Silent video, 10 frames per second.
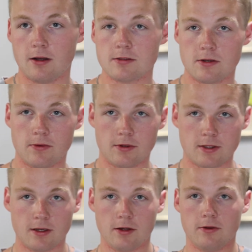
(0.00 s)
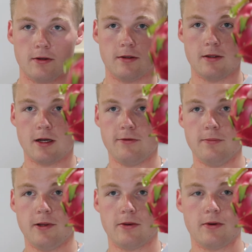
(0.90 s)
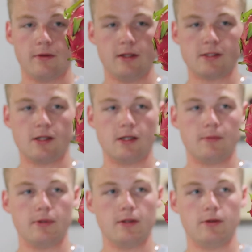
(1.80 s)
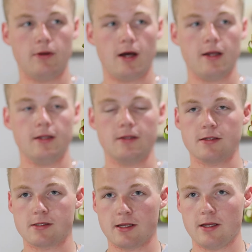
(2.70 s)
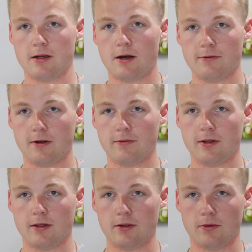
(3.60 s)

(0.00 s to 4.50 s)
also want to note that if you pick one of these up, do not eat the skin off of it.